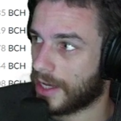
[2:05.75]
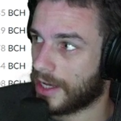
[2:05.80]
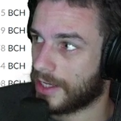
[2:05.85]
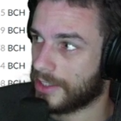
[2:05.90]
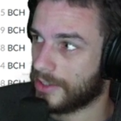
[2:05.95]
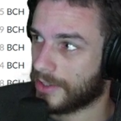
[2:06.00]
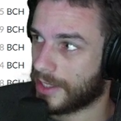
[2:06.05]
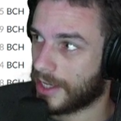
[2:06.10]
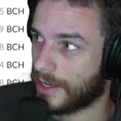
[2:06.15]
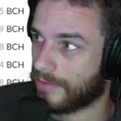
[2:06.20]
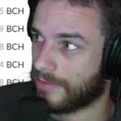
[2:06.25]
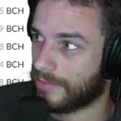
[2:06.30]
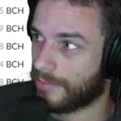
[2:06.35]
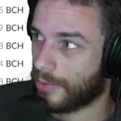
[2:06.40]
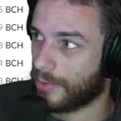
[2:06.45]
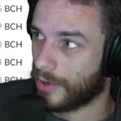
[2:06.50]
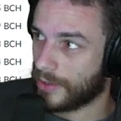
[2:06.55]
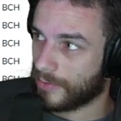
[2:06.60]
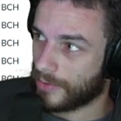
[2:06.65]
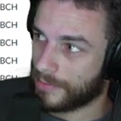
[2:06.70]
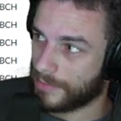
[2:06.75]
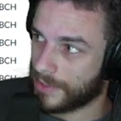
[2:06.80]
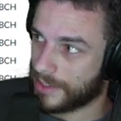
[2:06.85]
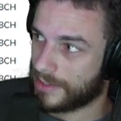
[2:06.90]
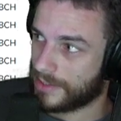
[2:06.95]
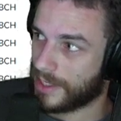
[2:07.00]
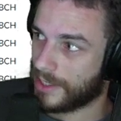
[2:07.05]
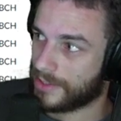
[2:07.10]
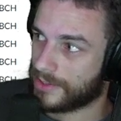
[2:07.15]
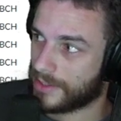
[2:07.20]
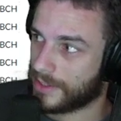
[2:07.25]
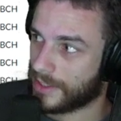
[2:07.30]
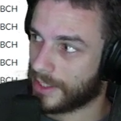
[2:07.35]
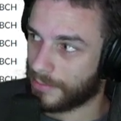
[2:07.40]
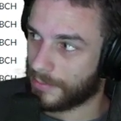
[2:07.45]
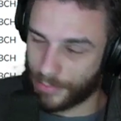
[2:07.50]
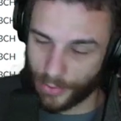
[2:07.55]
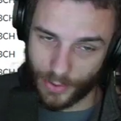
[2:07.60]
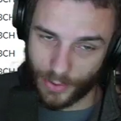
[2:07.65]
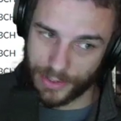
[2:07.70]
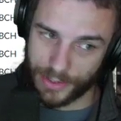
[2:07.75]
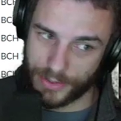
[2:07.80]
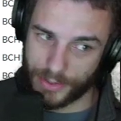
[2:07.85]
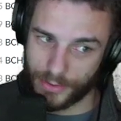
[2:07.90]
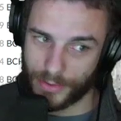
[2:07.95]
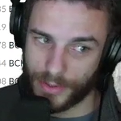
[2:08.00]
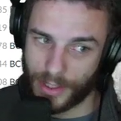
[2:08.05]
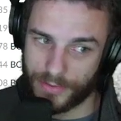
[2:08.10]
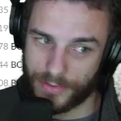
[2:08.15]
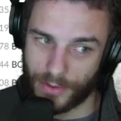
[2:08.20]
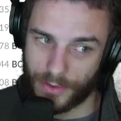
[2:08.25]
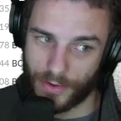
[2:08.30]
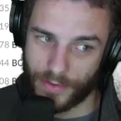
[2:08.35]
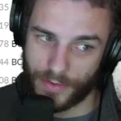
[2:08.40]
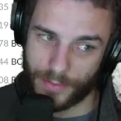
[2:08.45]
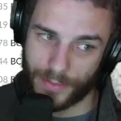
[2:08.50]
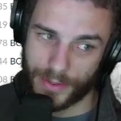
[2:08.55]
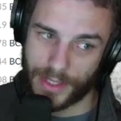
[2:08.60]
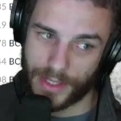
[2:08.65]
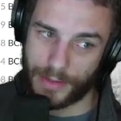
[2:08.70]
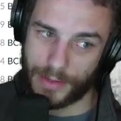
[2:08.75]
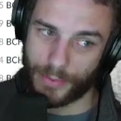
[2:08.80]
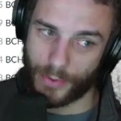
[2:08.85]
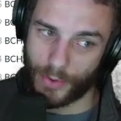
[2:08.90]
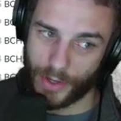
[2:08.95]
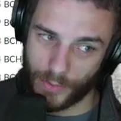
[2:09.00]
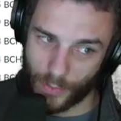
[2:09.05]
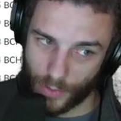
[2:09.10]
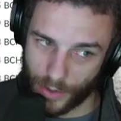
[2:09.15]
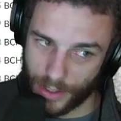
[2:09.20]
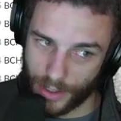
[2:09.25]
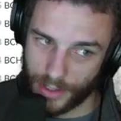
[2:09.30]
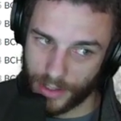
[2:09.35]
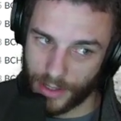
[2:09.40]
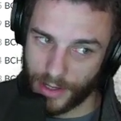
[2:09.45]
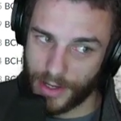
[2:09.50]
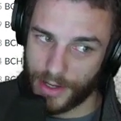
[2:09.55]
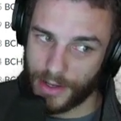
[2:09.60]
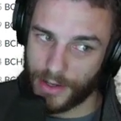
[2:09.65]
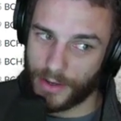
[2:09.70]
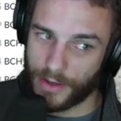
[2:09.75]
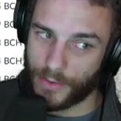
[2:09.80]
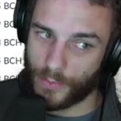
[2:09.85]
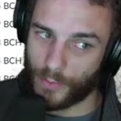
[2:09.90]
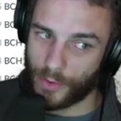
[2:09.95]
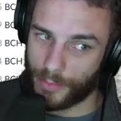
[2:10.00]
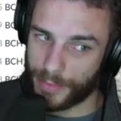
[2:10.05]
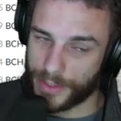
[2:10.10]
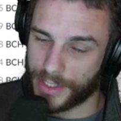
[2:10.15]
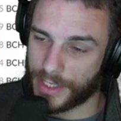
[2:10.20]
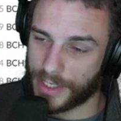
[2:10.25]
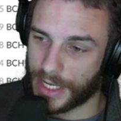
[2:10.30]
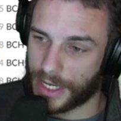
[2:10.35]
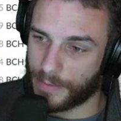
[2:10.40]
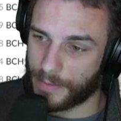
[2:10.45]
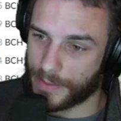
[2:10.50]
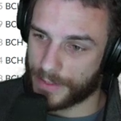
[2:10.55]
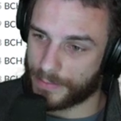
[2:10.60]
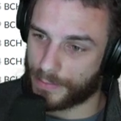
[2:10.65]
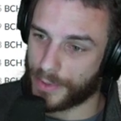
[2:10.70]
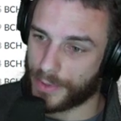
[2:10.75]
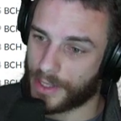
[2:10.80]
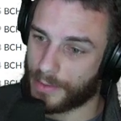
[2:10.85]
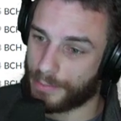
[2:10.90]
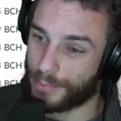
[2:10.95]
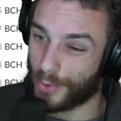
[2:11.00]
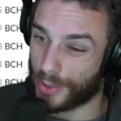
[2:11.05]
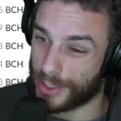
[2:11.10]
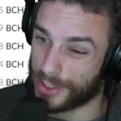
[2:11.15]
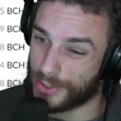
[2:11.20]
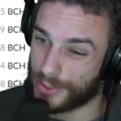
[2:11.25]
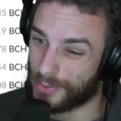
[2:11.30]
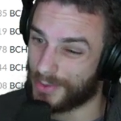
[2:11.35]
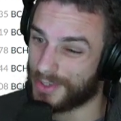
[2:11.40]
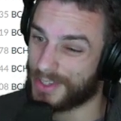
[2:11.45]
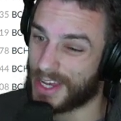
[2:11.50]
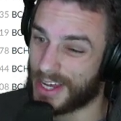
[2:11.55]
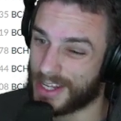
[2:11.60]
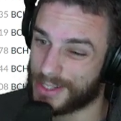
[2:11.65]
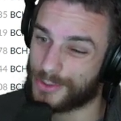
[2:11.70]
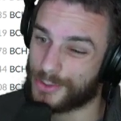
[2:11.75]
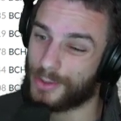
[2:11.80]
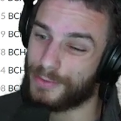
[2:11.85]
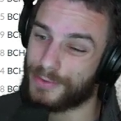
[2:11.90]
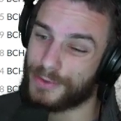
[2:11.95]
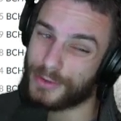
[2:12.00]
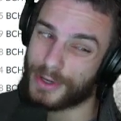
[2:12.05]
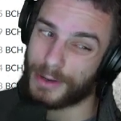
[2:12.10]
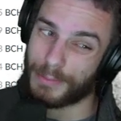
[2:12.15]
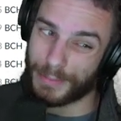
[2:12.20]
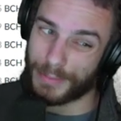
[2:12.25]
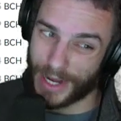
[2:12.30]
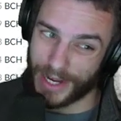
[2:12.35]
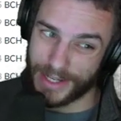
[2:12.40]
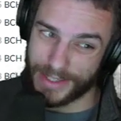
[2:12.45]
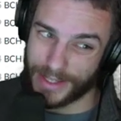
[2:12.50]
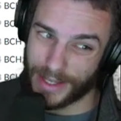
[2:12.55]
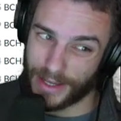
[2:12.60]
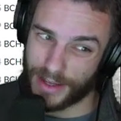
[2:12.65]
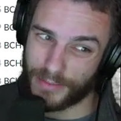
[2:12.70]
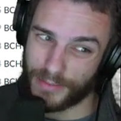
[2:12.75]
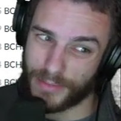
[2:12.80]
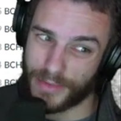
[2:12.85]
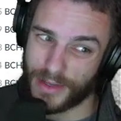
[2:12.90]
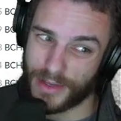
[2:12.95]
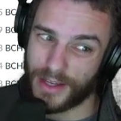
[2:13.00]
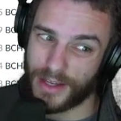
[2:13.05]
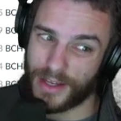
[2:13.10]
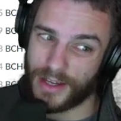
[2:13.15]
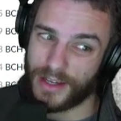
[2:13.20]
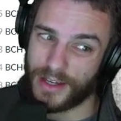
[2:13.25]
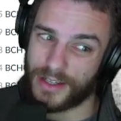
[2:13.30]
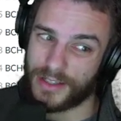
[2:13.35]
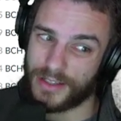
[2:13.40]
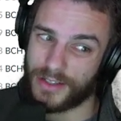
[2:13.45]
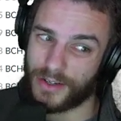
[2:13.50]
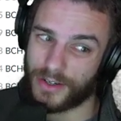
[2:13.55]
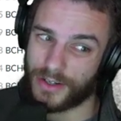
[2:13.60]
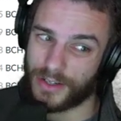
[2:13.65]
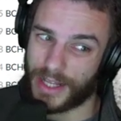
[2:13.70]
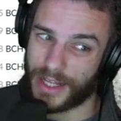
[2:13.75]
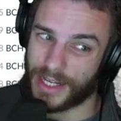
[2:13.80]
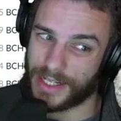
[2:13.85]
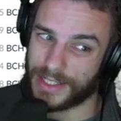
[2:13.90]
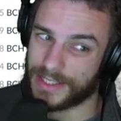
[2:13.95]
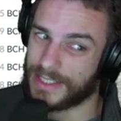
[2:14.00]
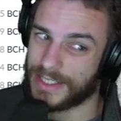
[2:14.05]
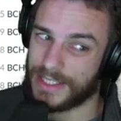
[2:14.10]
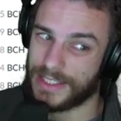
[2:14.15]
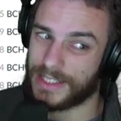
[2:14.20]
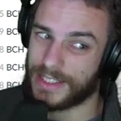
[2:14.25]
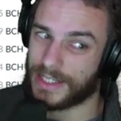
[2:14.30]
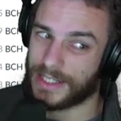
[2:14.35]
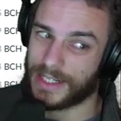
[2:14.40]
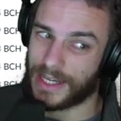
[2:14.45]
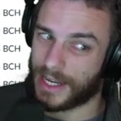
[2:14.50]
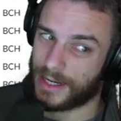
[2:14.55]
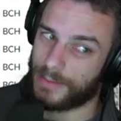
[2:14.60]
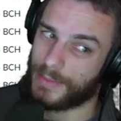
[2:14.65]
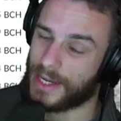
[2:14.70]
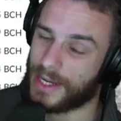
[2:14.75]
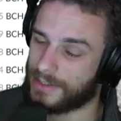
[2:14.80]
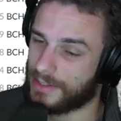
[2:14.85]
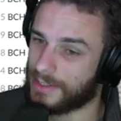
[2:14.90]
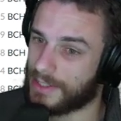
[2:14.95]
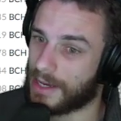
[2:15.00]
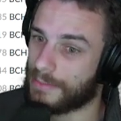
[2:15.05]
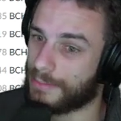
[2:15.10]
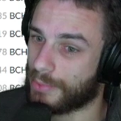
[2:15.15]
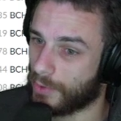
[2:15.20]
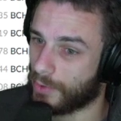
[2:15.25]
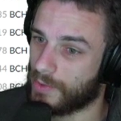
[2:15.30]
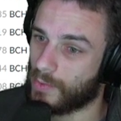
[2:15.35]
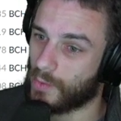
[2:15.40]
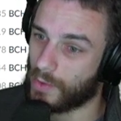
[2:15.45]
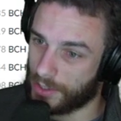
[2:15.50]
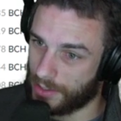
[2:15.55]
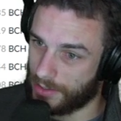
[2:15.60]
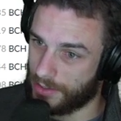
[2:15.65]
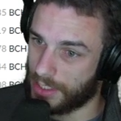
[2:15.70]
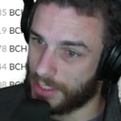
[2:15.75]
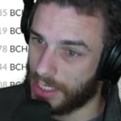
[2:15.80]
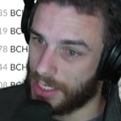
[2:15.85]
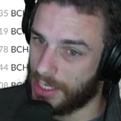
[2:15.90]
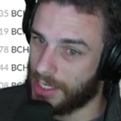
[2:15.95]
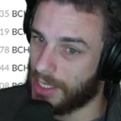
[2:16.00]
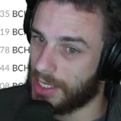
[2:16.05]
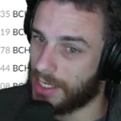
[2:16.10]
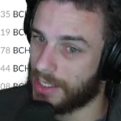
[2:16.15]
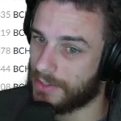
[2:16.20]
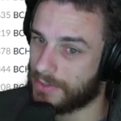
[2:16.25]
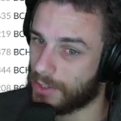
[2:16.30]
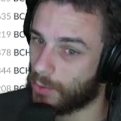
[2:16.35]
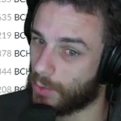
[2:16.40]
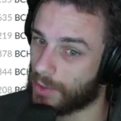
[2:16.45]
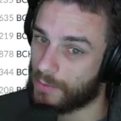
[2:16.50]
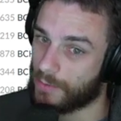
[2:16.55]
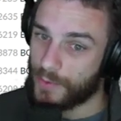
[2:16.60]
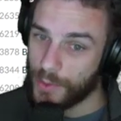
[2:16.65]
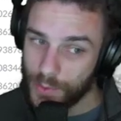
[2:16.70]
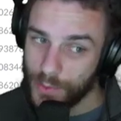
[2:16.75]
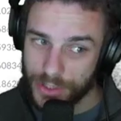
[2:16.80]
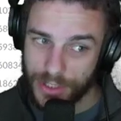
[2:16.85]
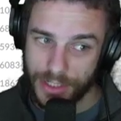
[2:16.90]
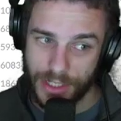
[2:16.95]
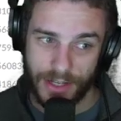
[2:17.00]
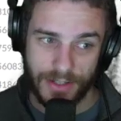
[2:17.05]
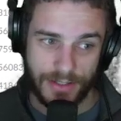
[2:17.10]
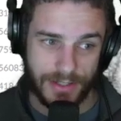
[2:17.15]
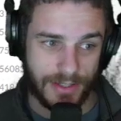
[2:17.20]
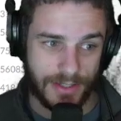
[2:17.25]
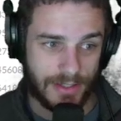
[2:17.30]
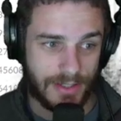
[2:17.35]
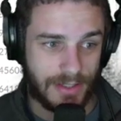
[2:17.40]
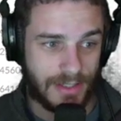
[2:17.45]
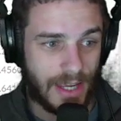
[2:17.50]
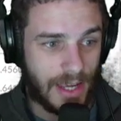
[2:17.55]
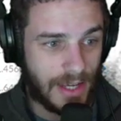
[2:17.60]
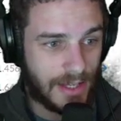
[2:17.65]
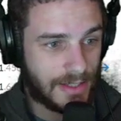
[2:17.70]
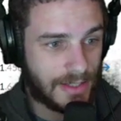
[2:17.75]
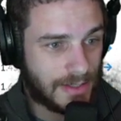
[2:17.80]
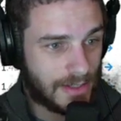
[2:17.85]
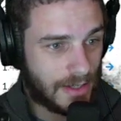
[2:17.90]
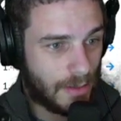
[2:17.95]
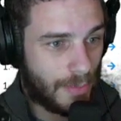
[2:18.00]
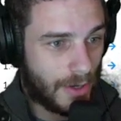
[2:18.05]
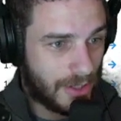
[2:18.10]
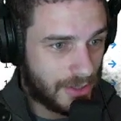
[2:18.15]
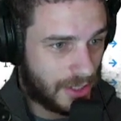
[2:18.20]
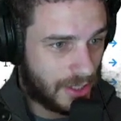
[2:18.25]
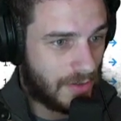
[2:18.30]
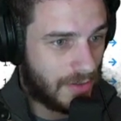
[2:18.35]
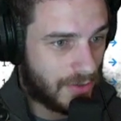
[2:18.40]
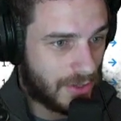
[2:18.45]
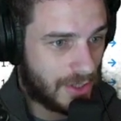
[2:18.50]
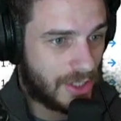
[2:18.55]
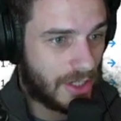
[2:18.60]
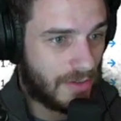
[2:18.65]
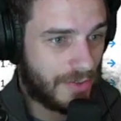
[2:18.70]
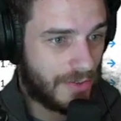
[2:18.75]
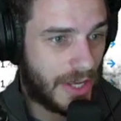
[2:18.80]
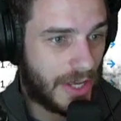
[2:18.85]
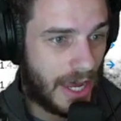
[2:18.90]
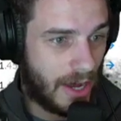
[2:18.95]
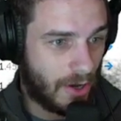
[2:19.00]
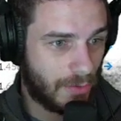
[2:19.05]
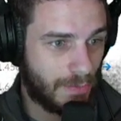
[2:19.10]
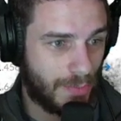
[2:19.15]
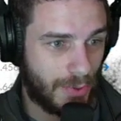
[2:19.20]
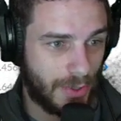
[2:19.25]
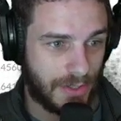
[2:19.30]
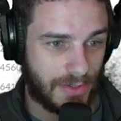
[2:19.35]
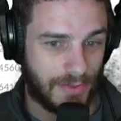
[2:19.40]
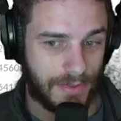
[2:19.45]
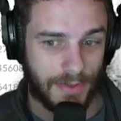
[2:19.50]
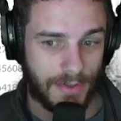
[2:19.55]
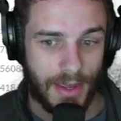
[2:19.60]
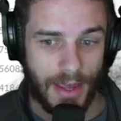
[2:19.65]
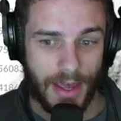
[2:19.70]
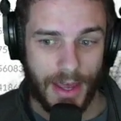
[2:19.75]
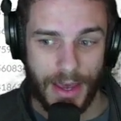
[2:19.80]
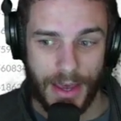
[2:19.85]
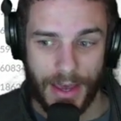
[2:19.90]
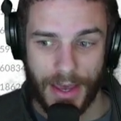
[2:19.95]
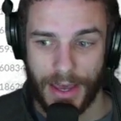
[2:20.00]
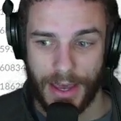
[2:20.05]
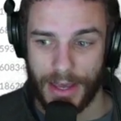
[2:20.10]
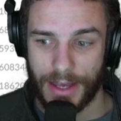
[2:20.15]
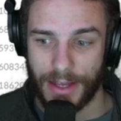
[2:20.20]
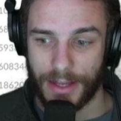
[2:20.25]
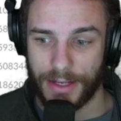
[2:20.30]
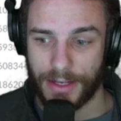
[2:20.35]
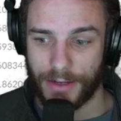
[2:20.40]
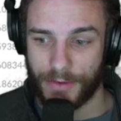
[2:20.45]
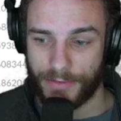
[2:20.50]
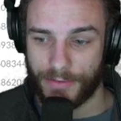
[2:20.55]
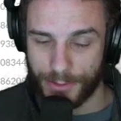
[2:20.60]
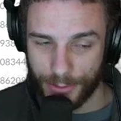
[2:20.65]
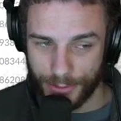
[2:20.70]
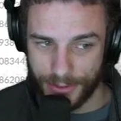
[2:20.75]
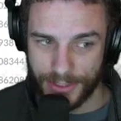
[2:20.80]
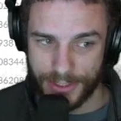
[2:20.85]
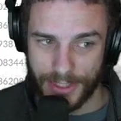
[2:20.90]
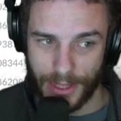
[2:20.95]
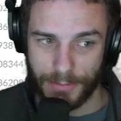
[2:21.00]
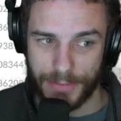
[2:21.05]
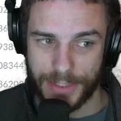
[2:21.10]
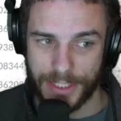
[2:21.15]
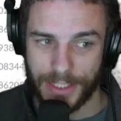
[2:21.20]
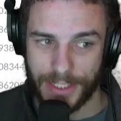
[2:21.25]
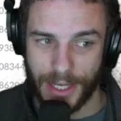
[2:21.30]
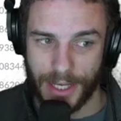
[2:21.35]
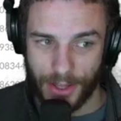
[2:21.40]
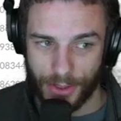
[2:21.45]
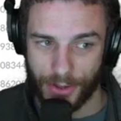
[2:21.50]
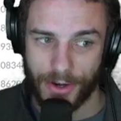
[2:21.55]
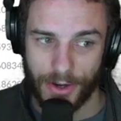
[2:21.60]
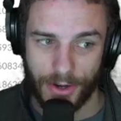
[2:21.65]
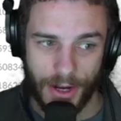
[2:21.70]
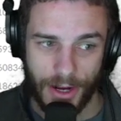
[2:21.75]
You'll have 0.1 BCH and like 0.2 left over, but that 0.1 will be anonymous, but that 0.2 will not. So if you combine them, you're like de-anonymizing that 0.1. And so what Fusion does is it takes a bunch of different shuffled outputs and fuses them together